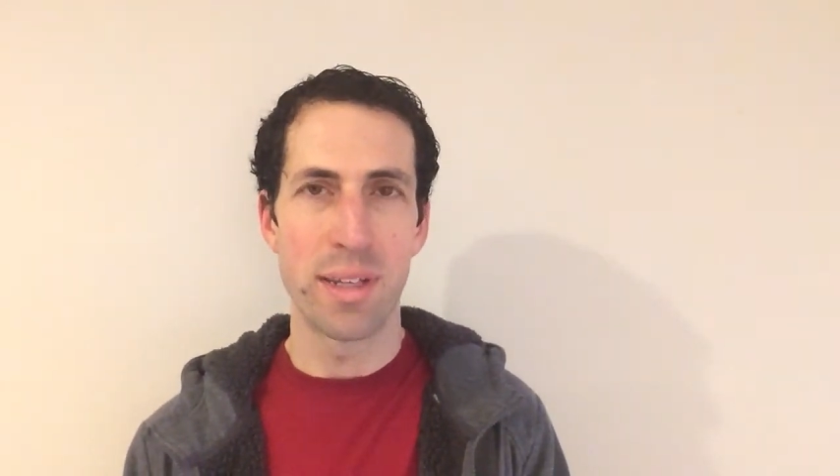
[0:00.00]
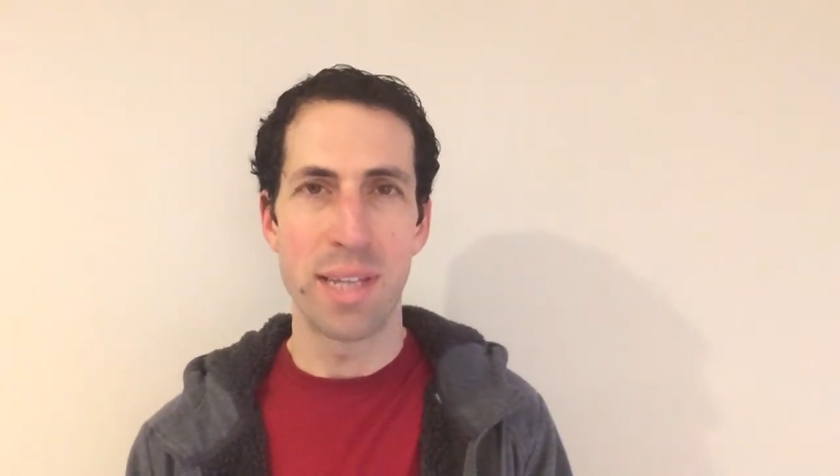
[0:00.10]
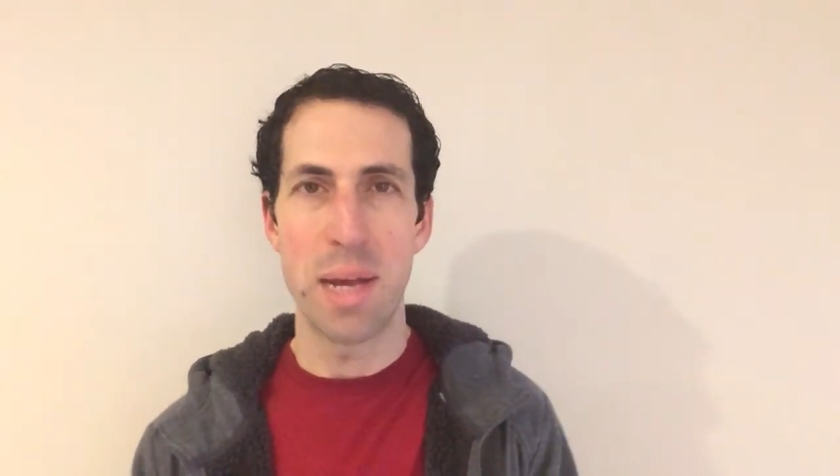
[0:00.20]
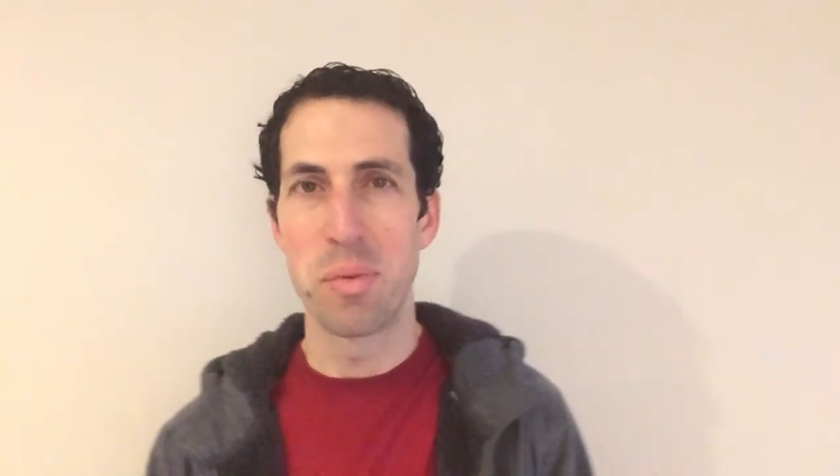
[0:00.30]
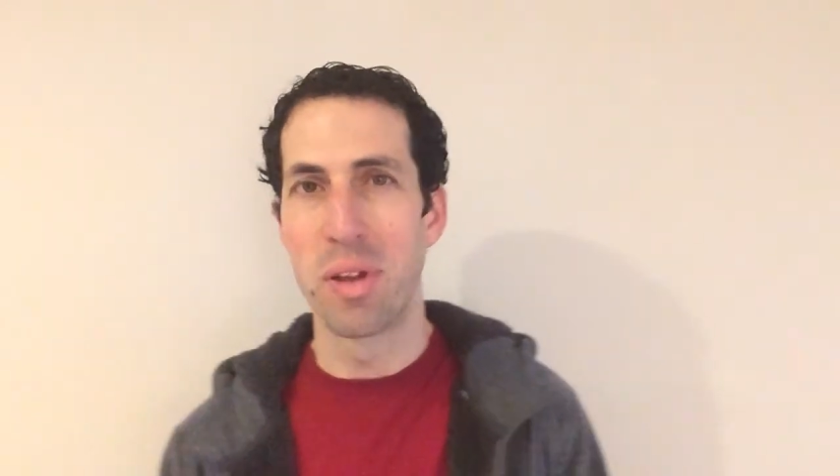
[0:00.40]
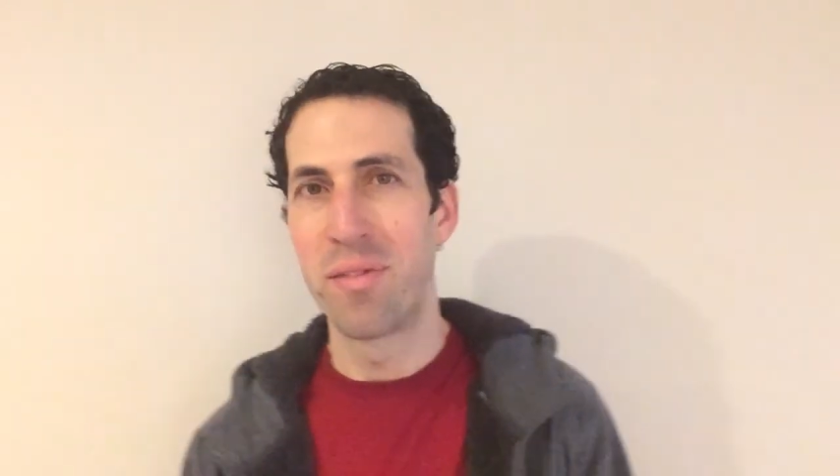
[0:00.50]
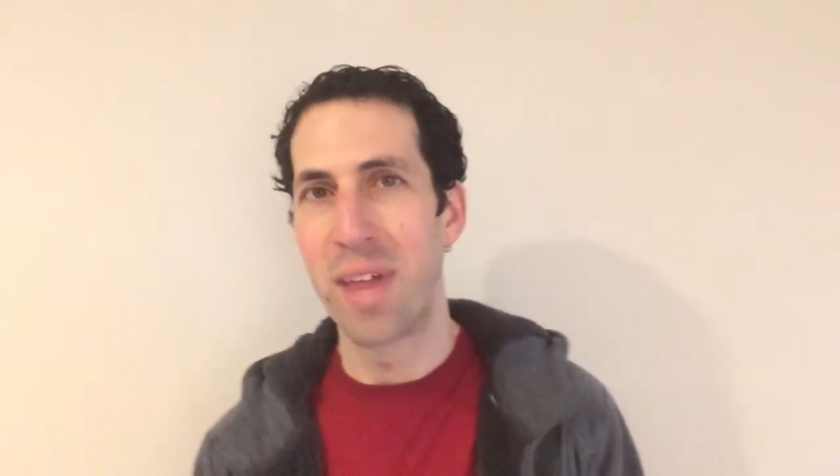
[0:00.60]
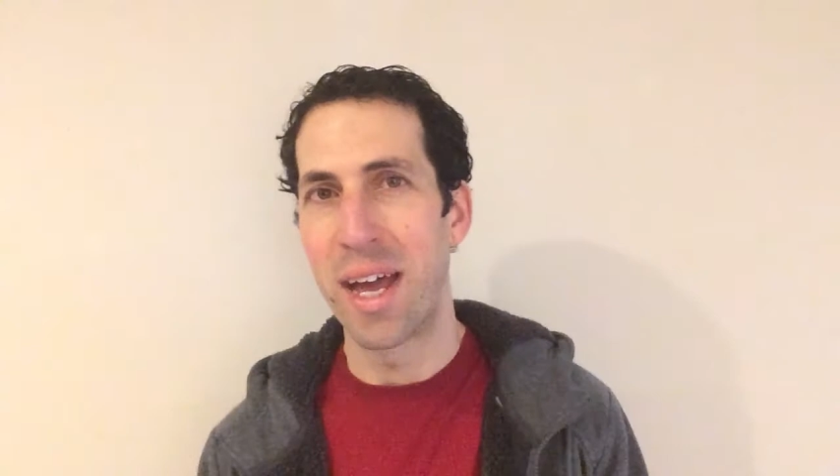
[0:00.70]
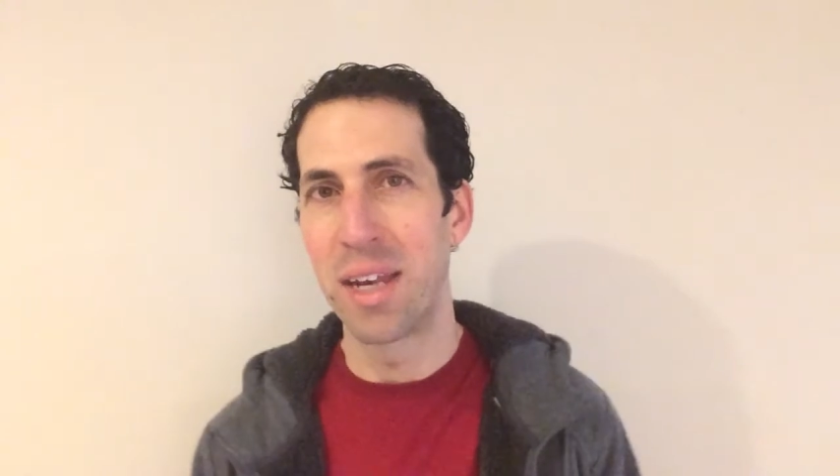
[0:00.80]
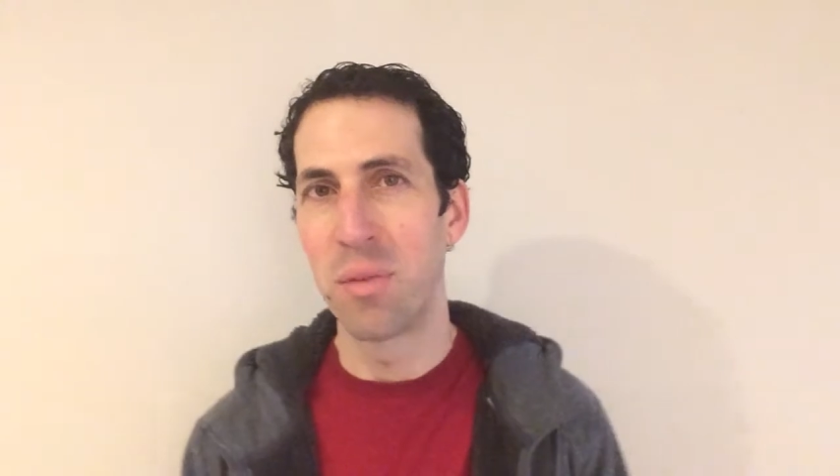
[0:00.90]
example of
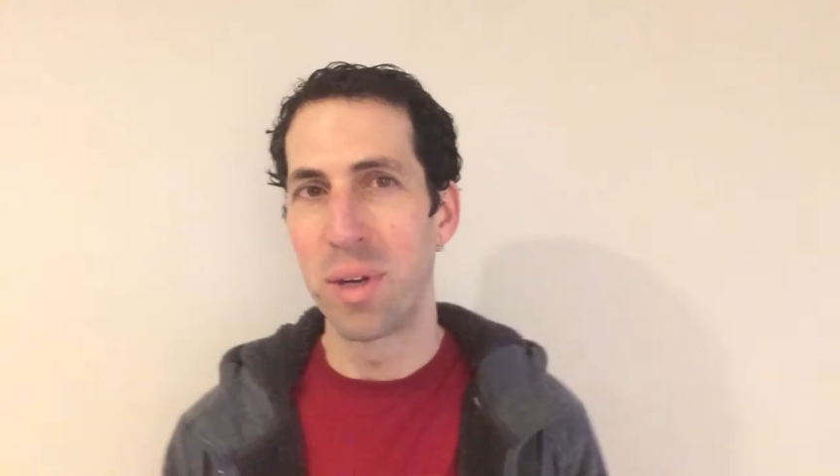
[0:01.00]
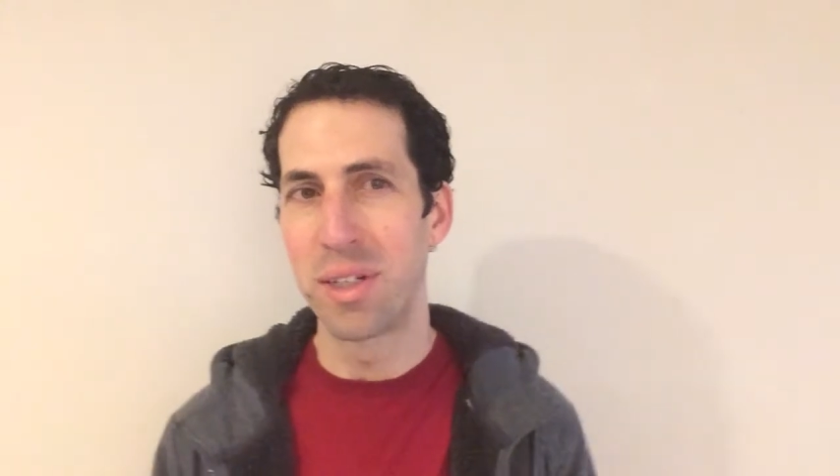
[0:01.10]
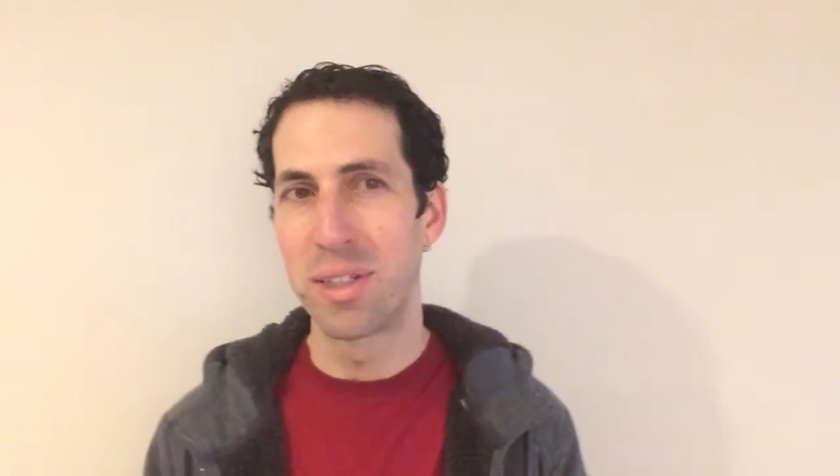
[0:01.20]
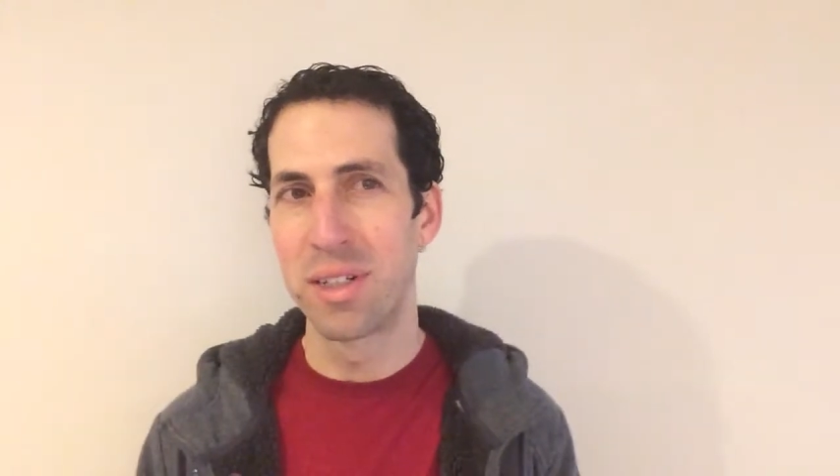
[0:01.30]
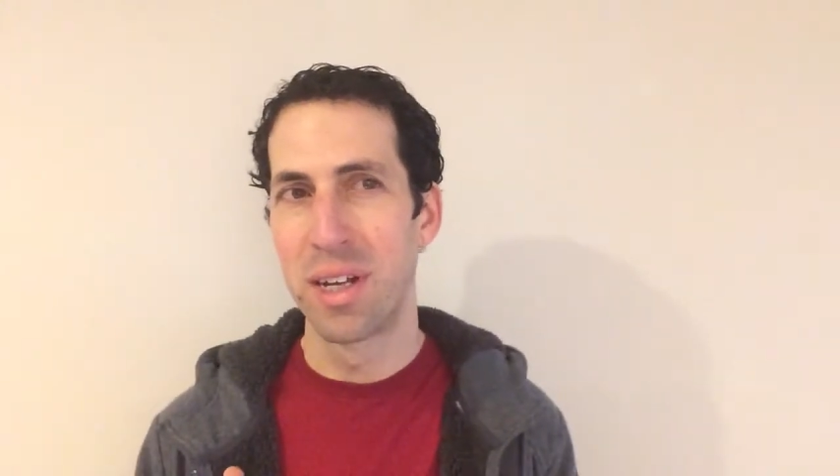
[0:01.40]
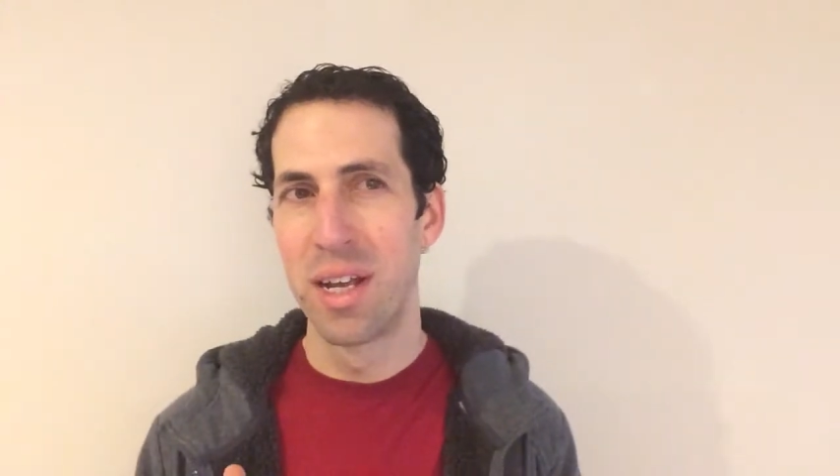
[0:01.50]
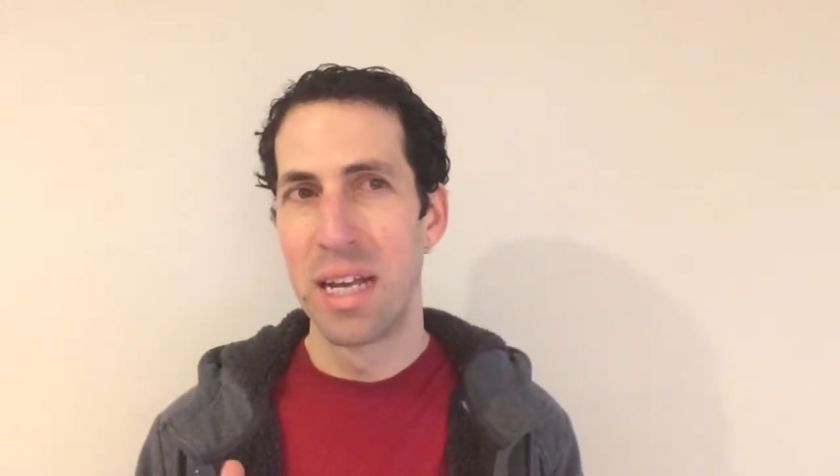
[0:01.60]
that, in which